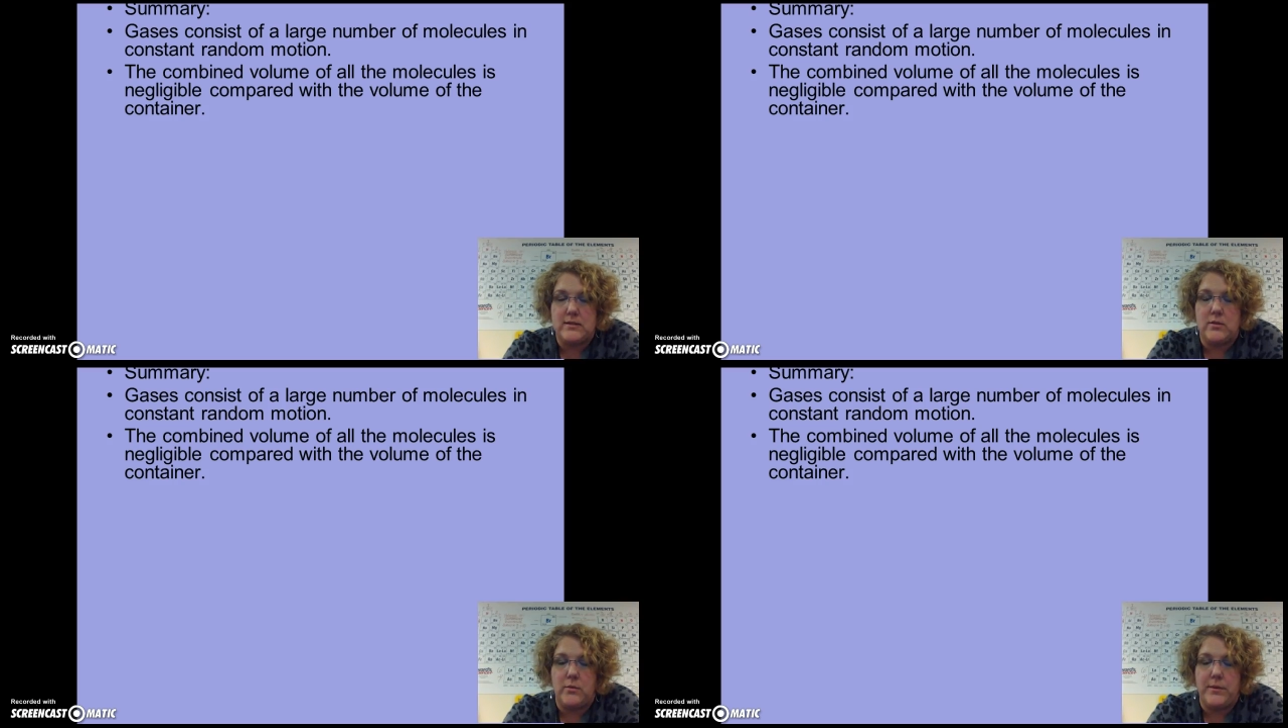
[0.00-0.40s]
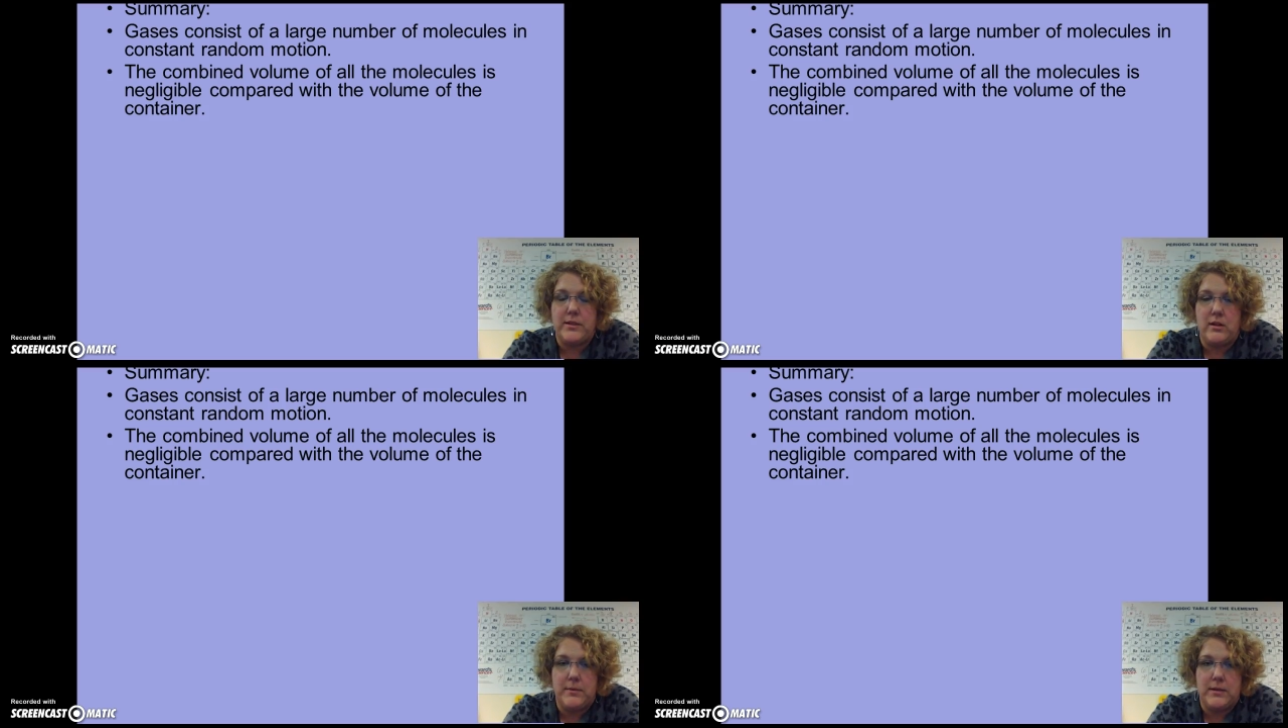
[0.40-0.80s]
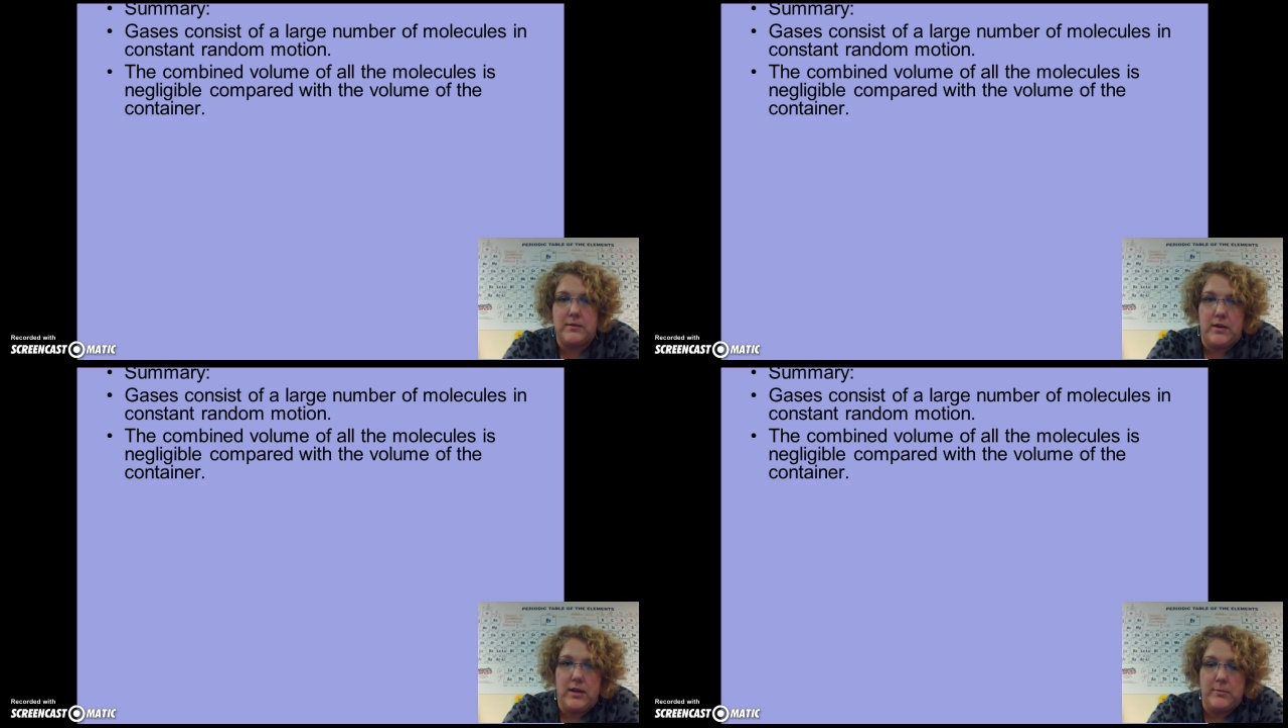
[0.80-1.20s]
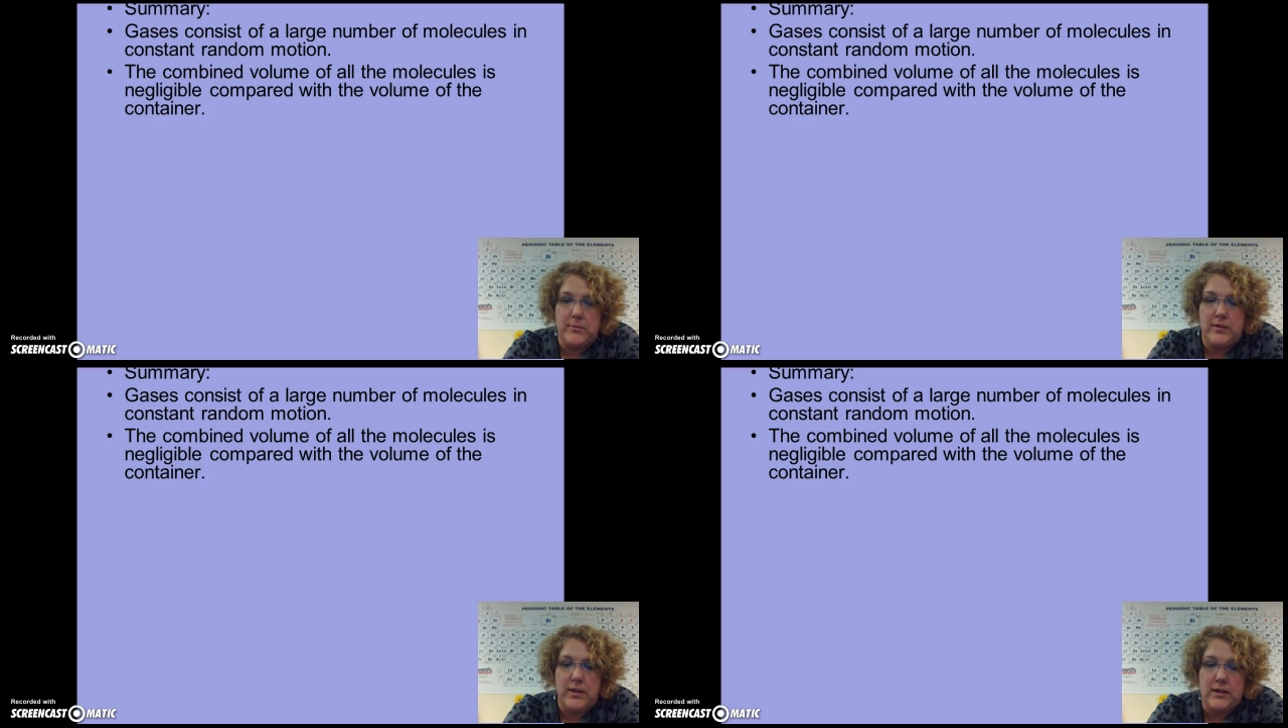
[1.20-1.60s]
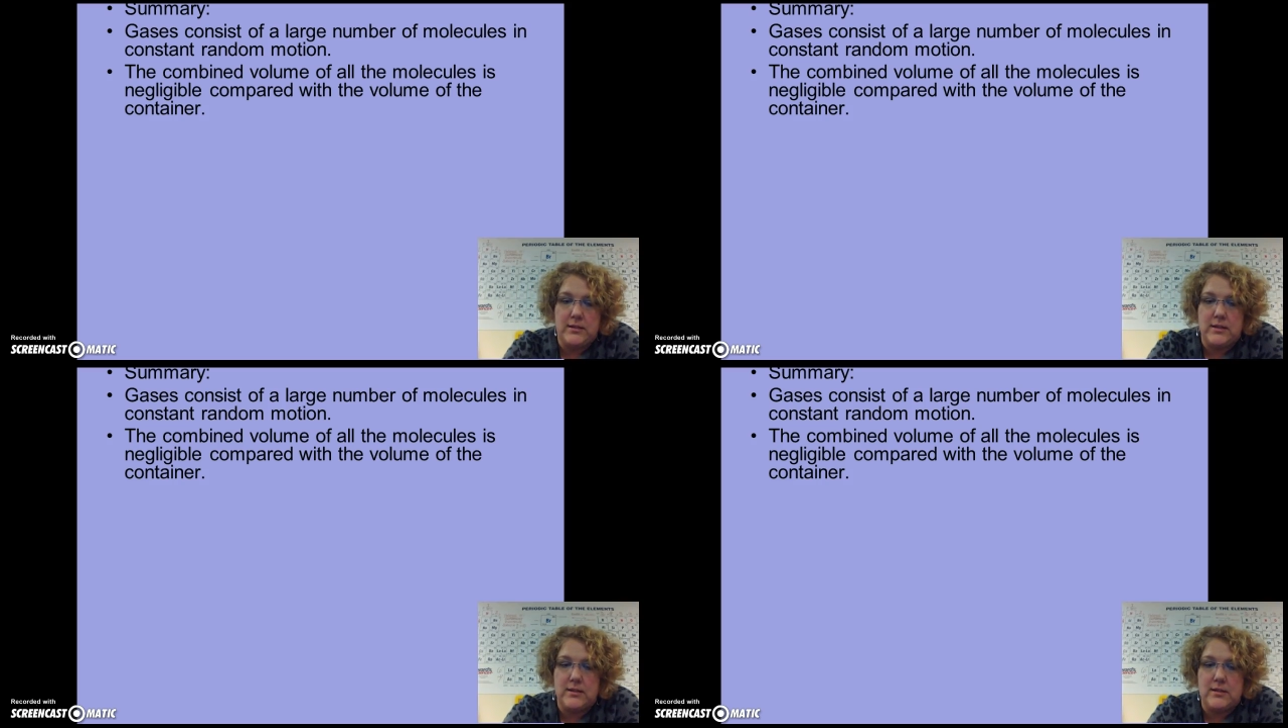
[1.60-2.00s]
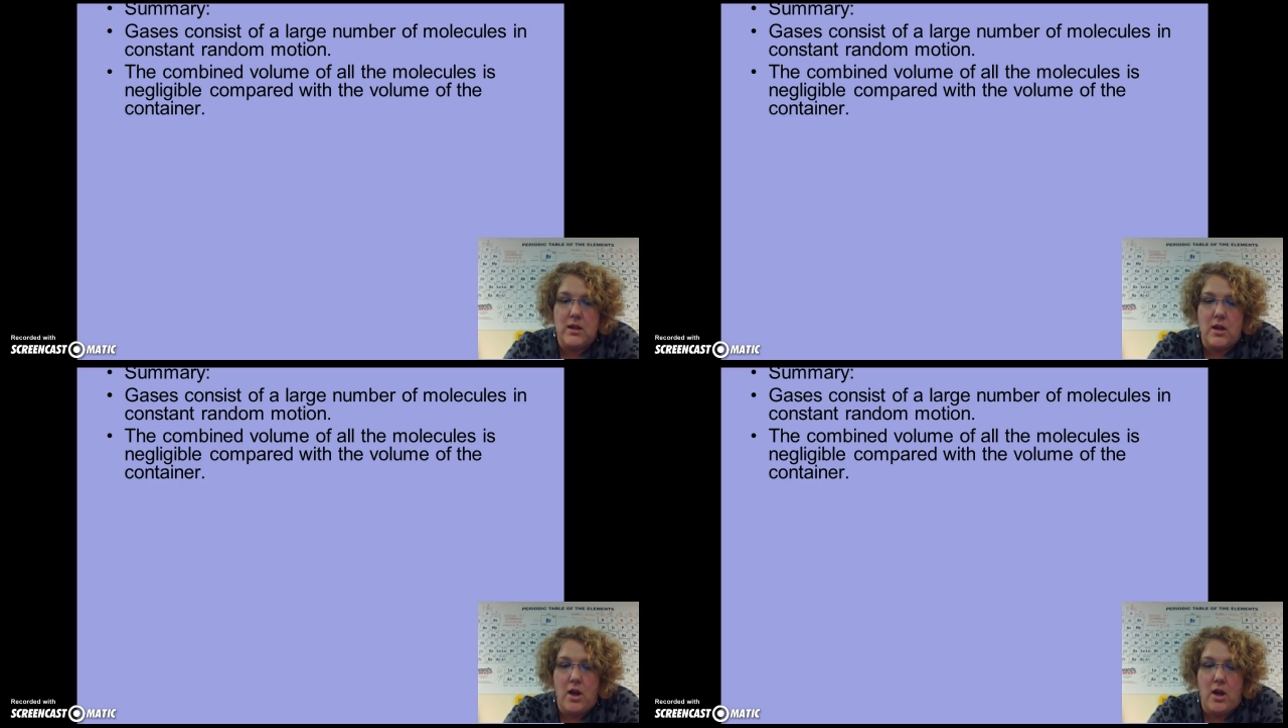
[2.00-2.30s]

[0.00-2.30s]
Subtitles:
So when we talk about the volume of gases,